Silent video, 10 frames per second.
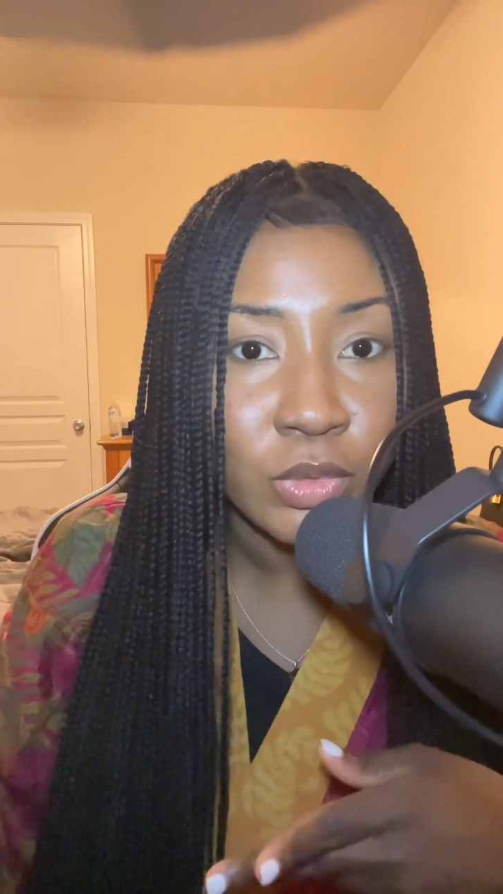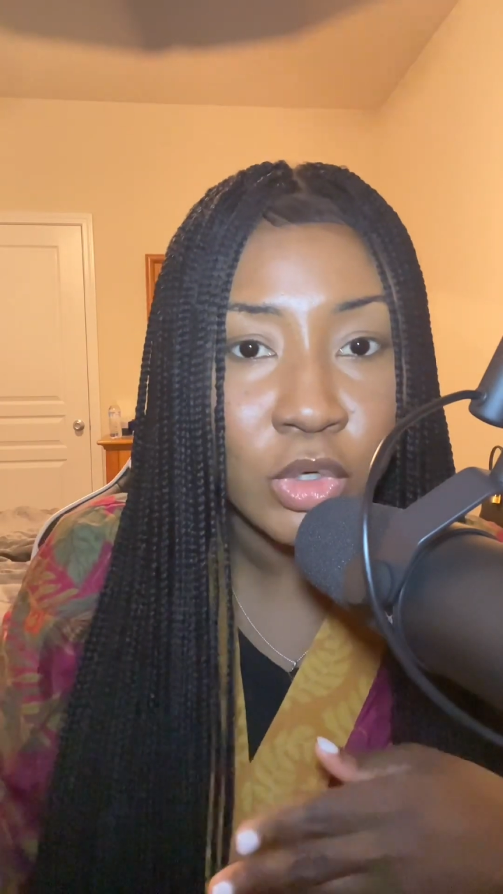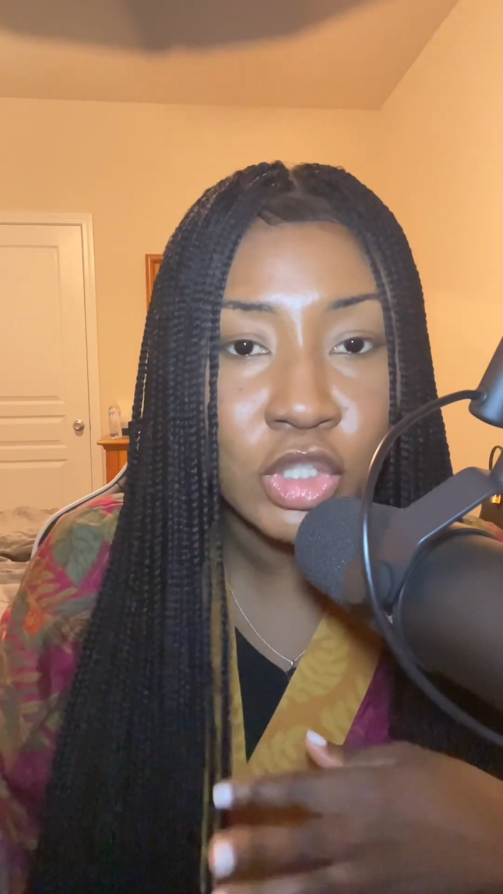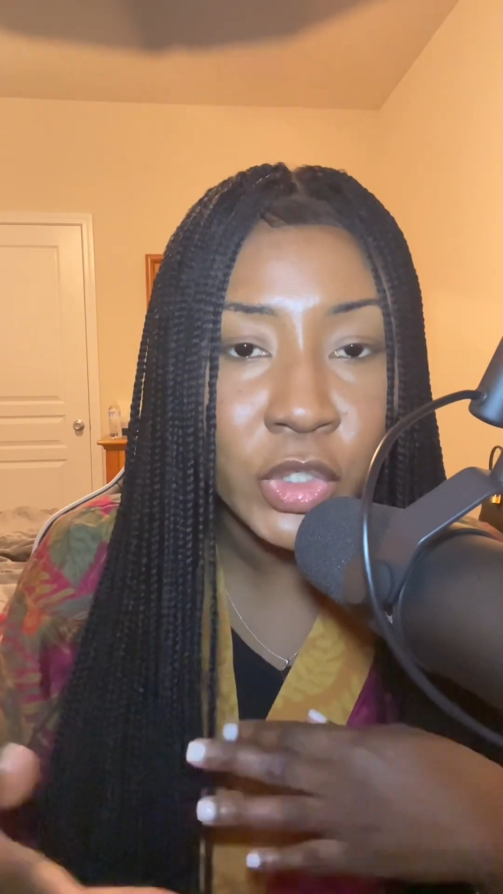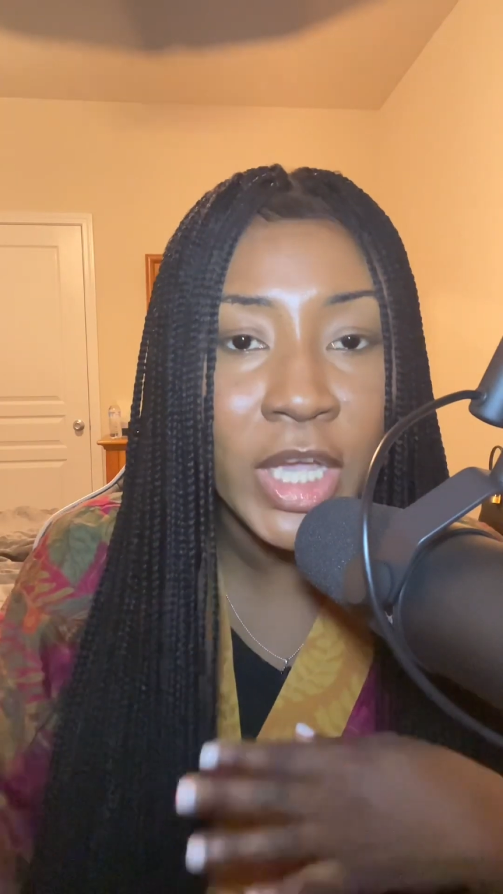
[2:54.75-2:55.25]
or
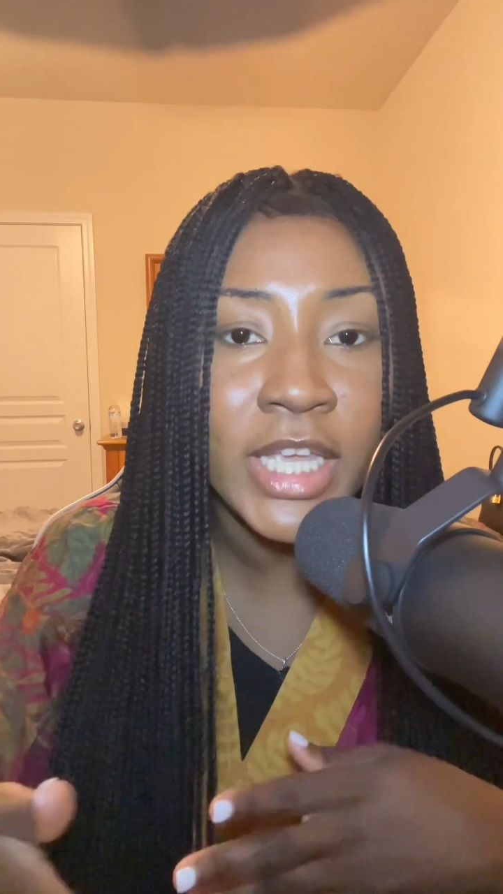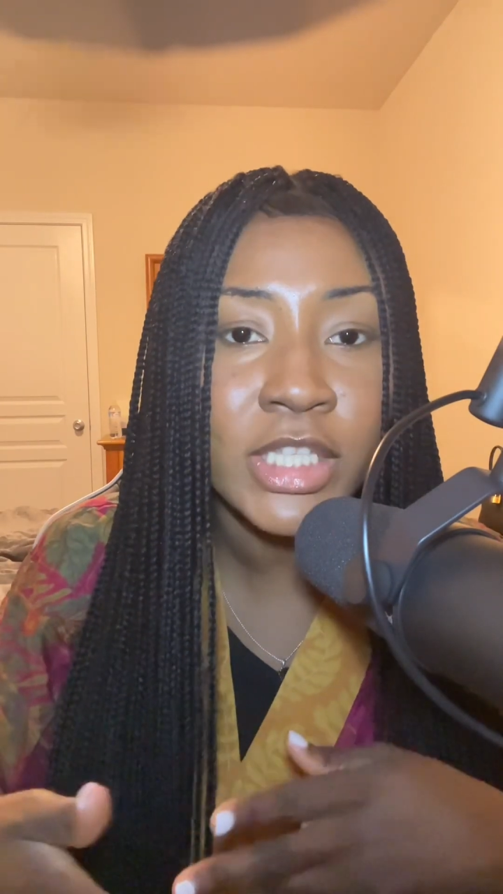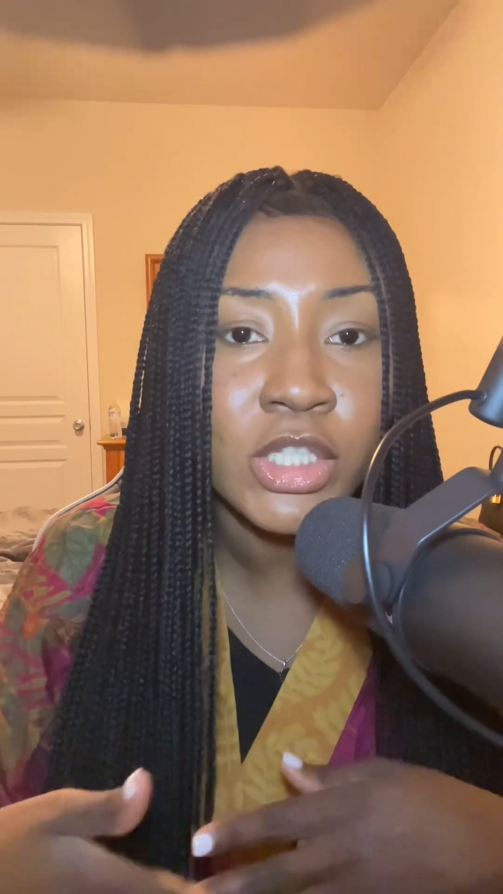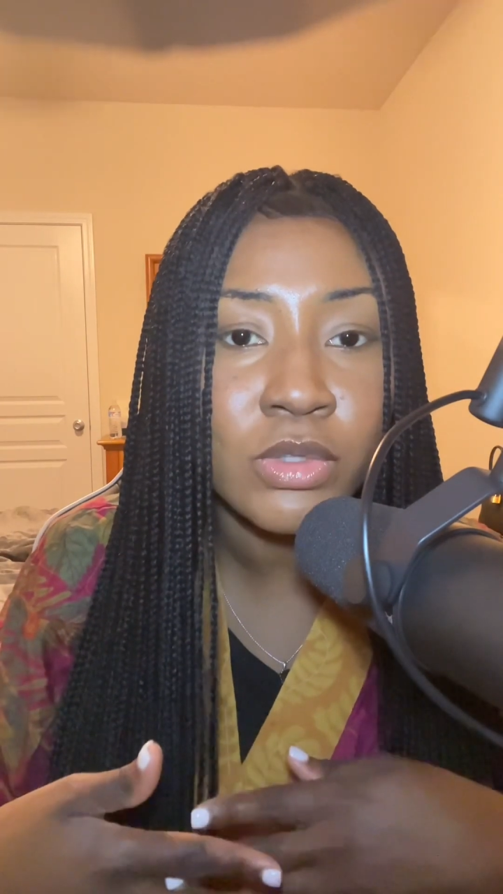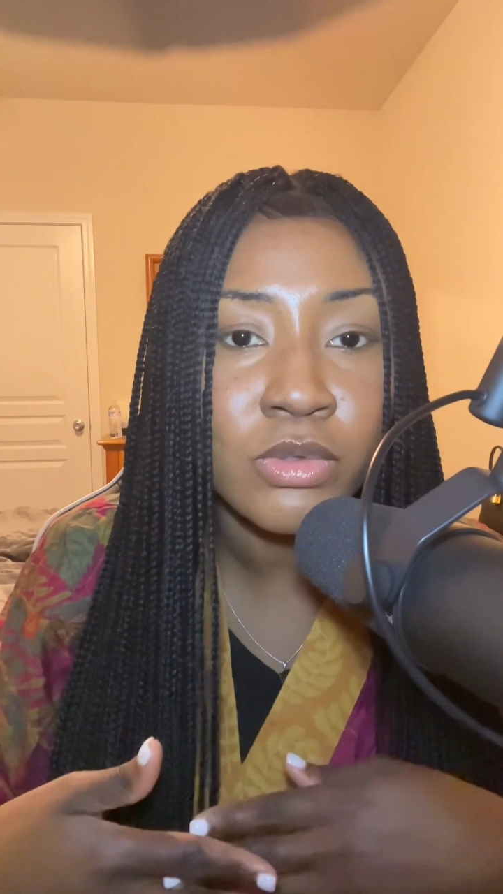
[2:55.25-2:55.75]
trying
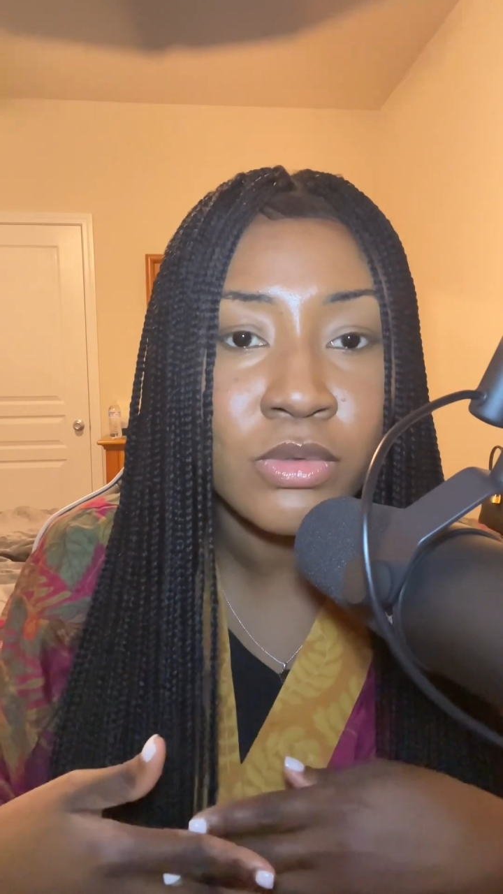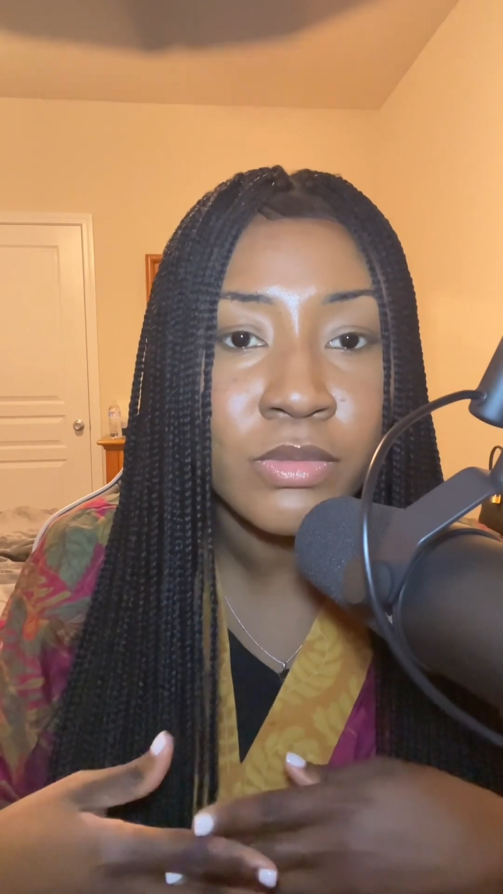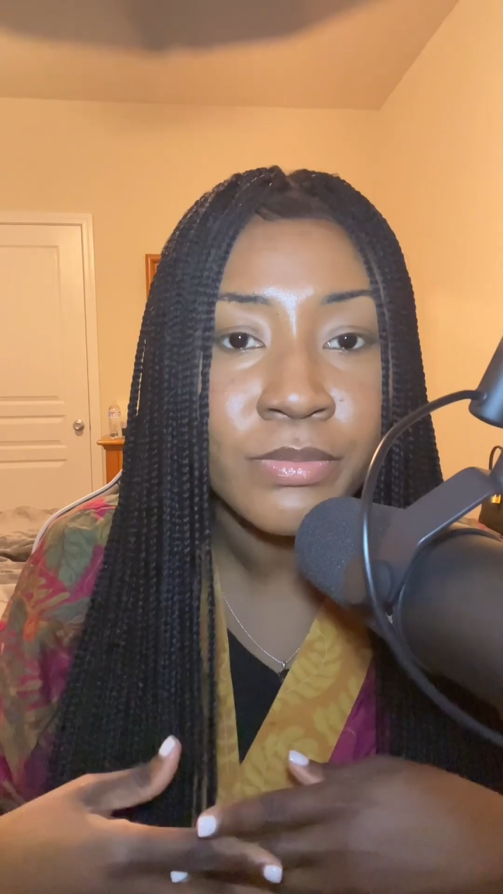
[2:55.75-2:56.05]
to